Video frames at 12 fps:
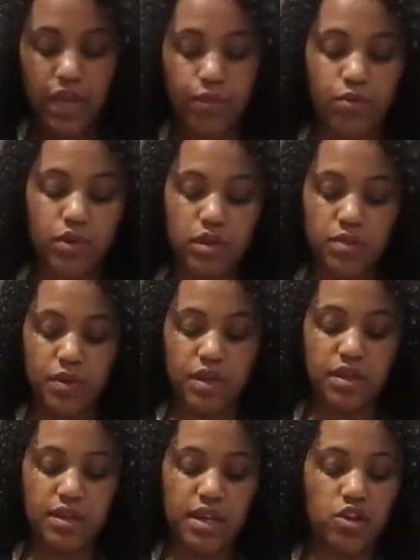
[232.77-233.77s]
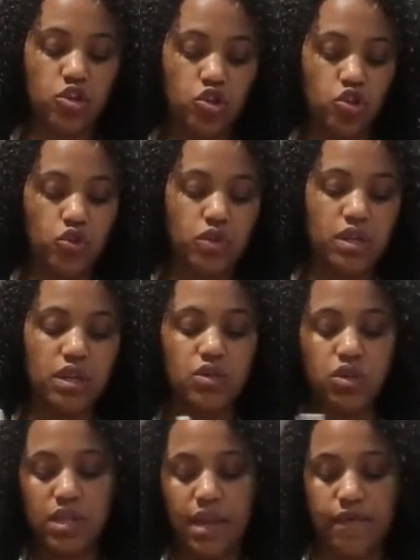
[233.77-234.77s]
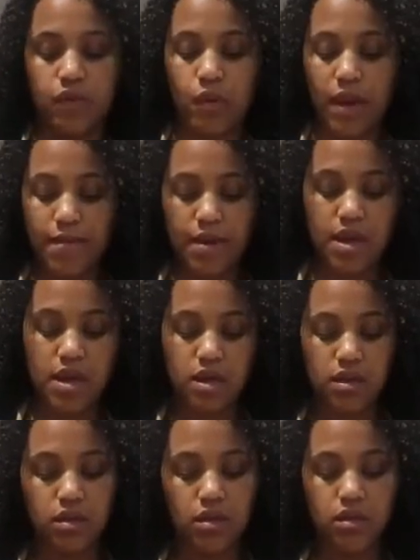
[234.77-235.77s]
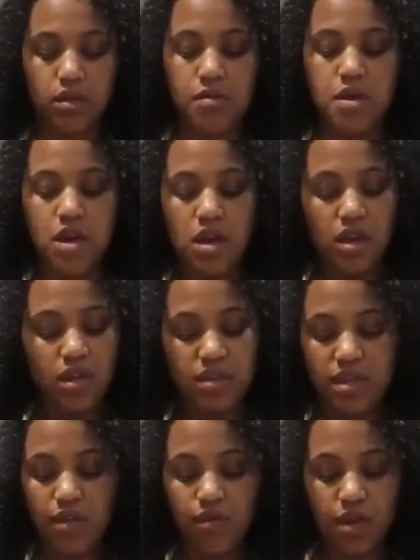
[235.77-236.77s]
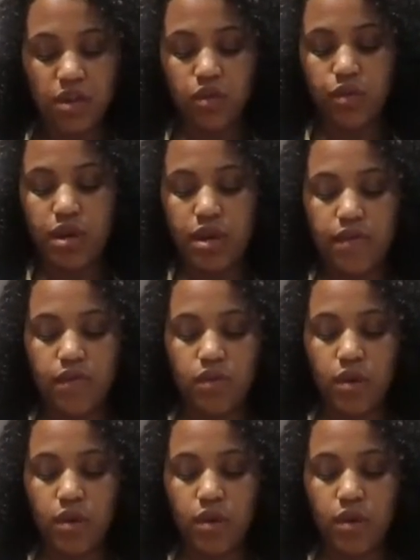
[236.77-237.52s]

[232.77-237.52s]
We're gonna mix it up some more in our little mixing bowl. If you